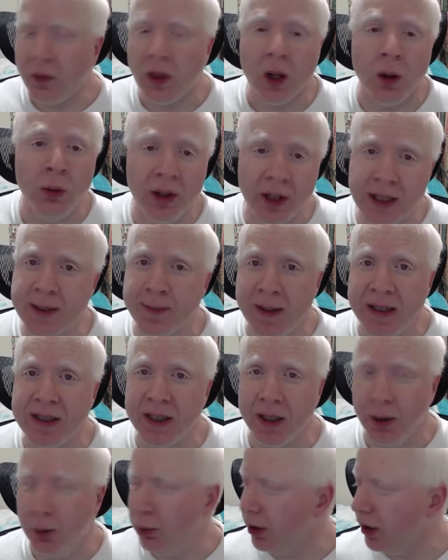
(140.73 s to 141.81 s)
Well, that's
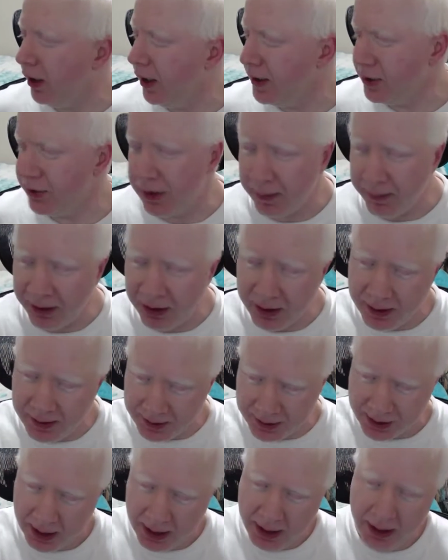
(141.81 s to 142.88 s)
basically what Ice Rabbit
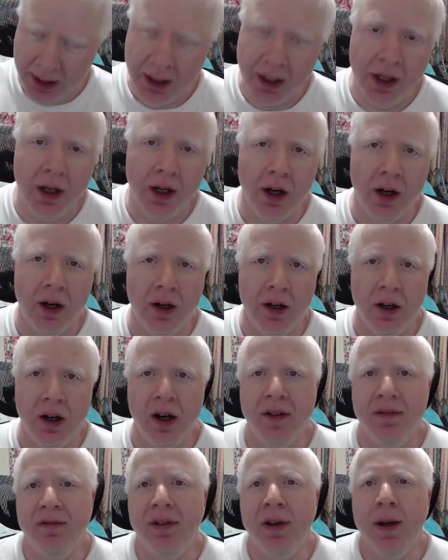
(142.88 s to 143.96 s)
is.
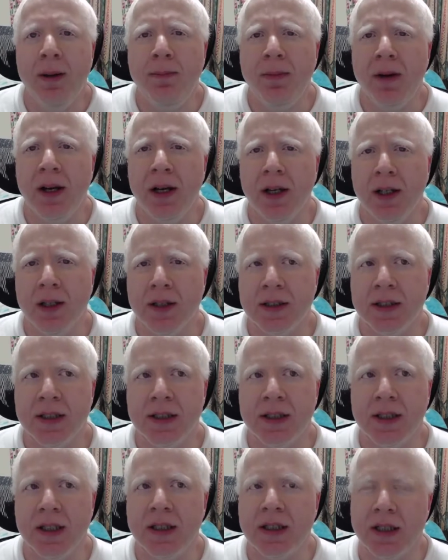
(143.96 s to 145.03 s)
I vape at
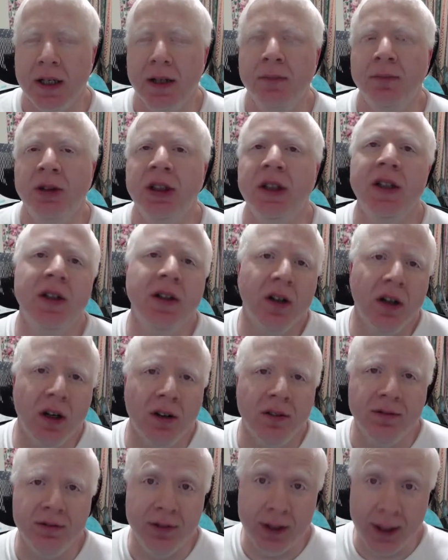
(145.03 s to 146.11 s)
6 mg
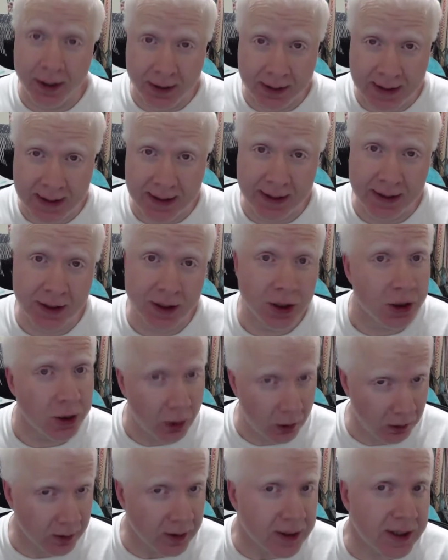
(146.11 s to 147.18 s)
of nicotine
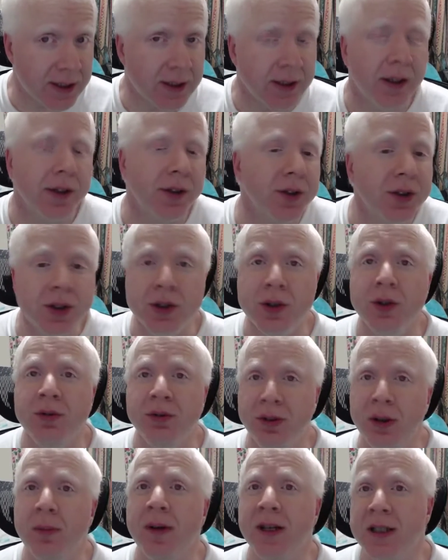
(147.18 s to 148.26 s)
salts. I used to do
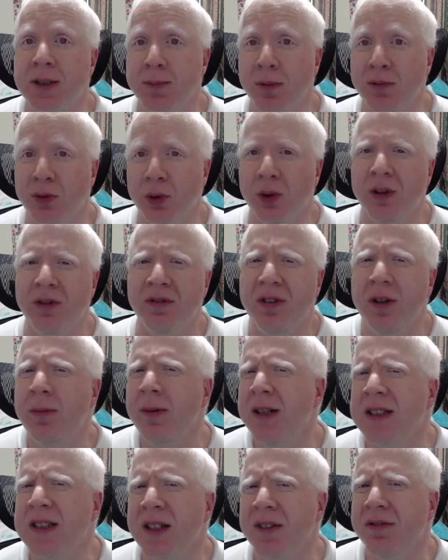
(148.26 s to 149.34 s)
Freebase before, and
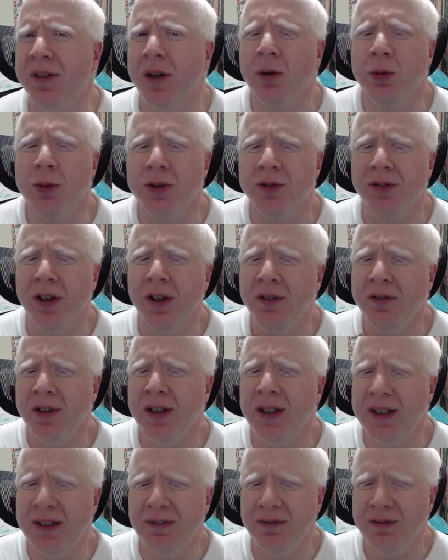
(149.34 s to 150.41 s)
Freebase I found was very,
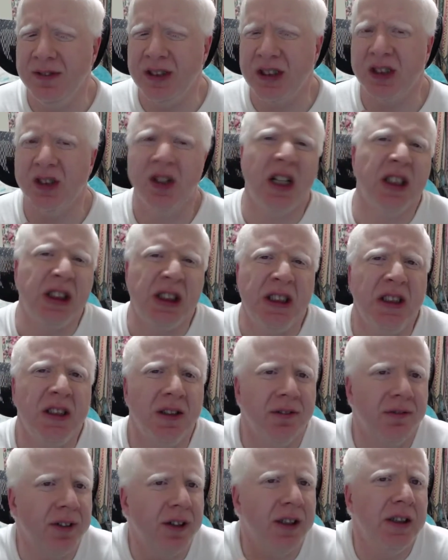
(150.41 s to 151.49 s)
very scratchy
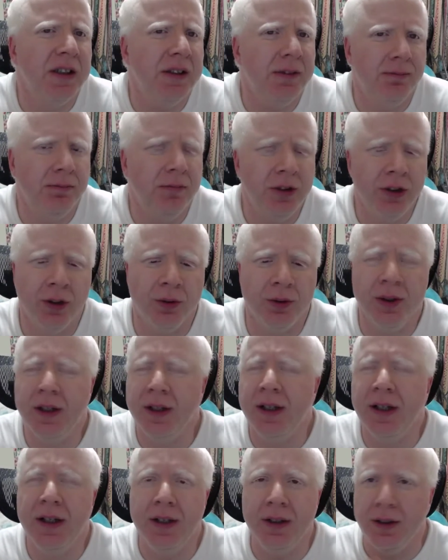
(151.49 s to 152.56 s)
and very,
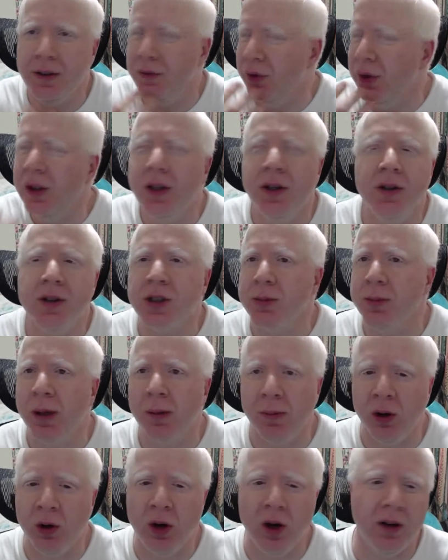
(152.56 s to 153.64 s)
it really used to make
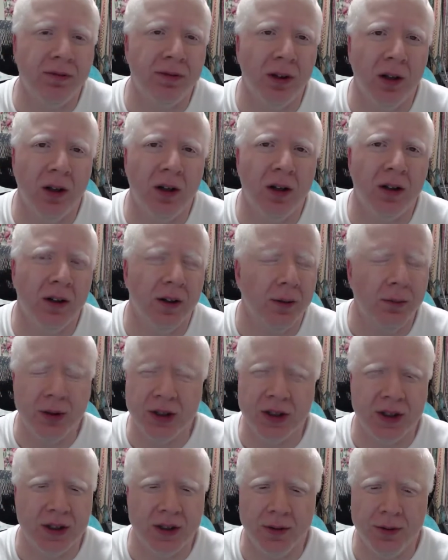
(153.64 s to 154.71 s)
me cough a lot, and I
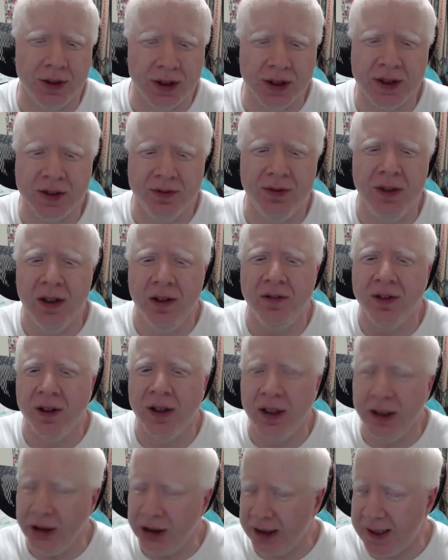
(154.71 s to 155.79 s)
was just feeling very
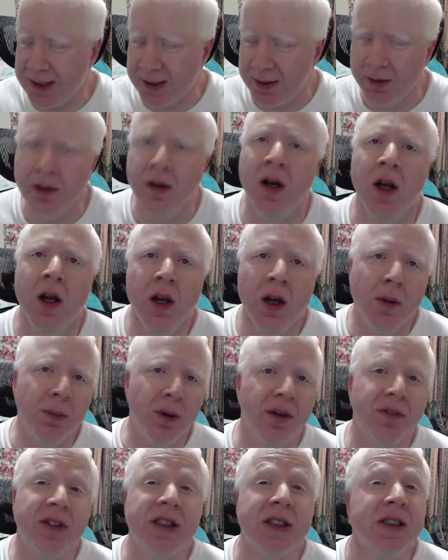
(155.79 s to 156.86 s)
congested. But
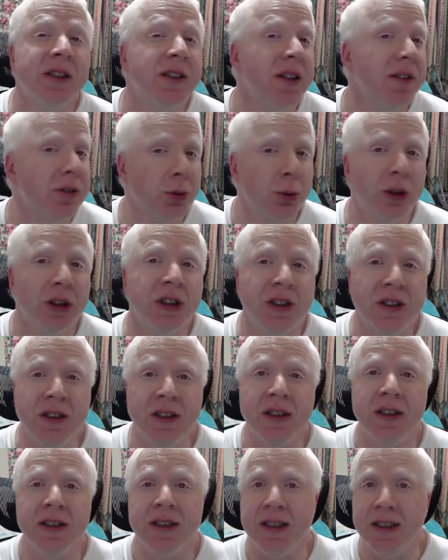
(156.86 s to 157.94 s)
ever since I've switched to
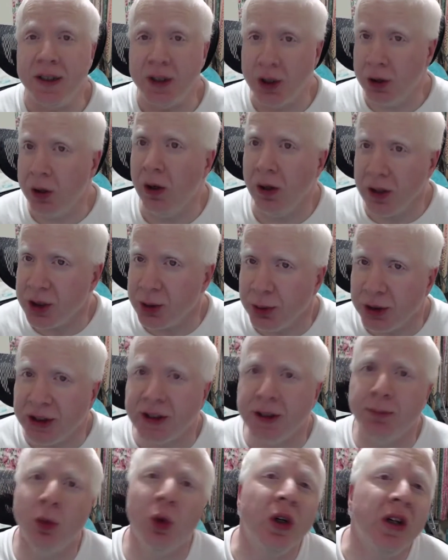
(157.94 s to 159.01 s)
nicotine salts, which is
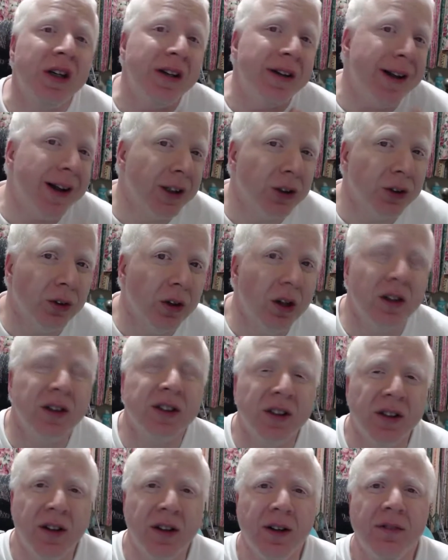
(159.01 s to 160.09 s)
a more natural
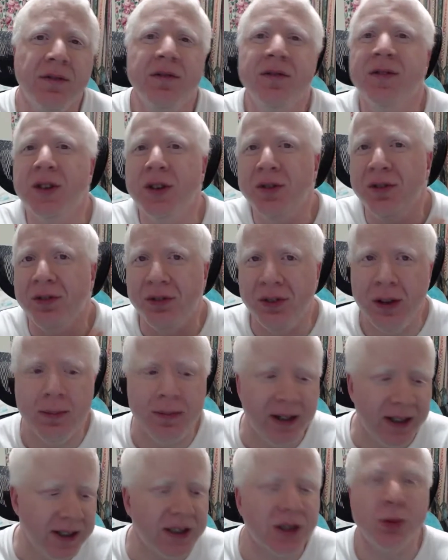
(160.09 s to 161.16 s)
alternative to
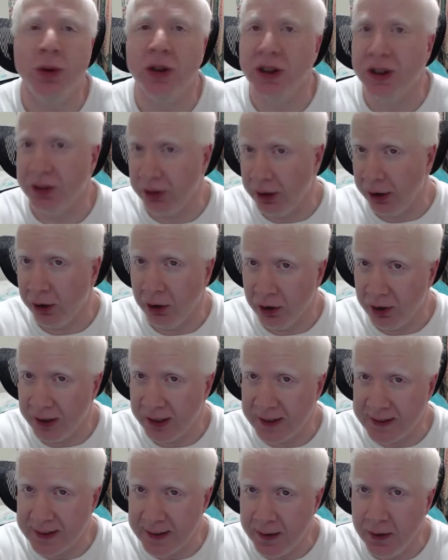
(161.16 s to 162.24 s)
Freebase, which is regular
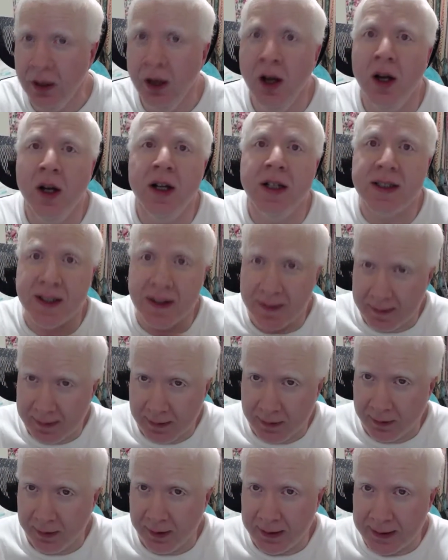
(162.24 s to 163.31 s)
nicotine,
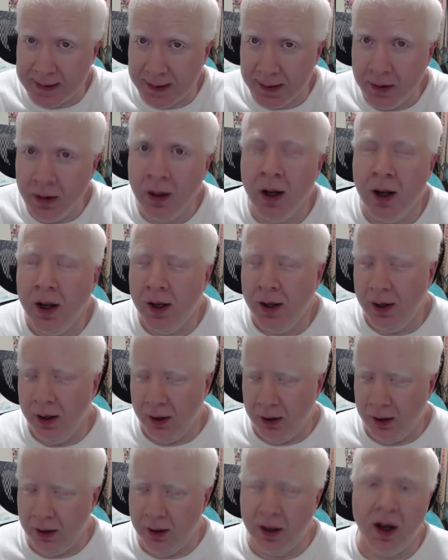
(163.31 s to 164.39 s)
synthetic nicotine,
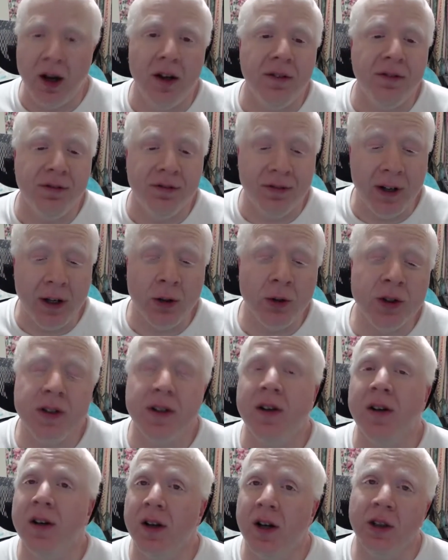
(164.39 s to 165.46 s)
I've found
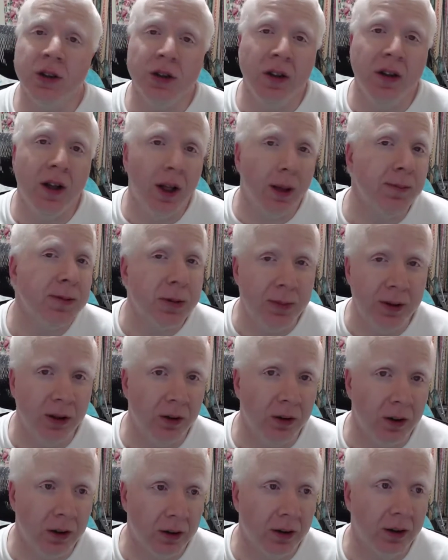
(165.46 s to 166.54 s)
that it actually helps me a
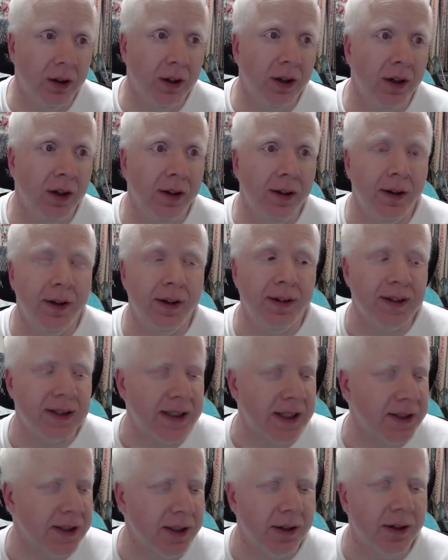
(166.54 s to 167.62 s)
lot in the
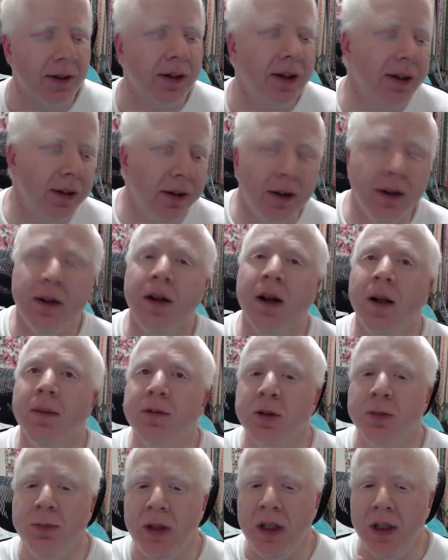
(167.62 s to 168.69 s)
sense that it
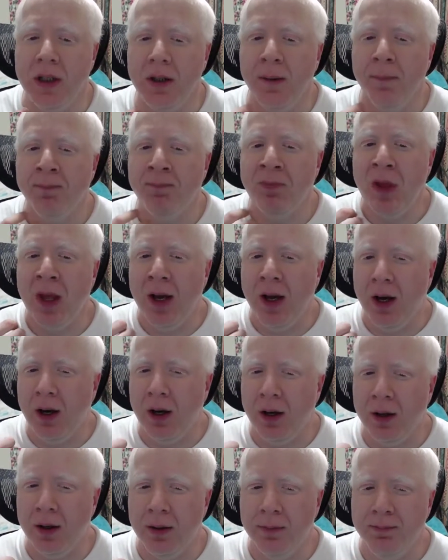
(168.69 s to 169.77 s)
helps me
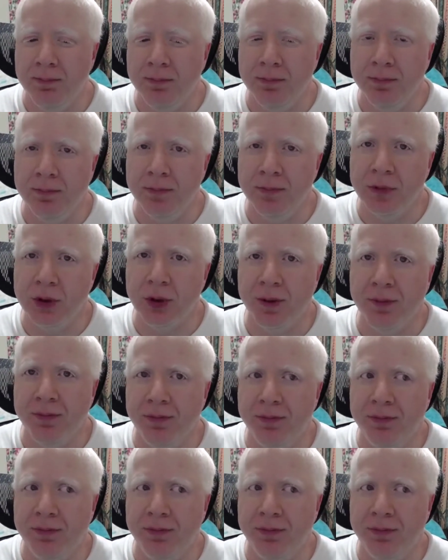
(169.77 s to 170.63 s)
sort of,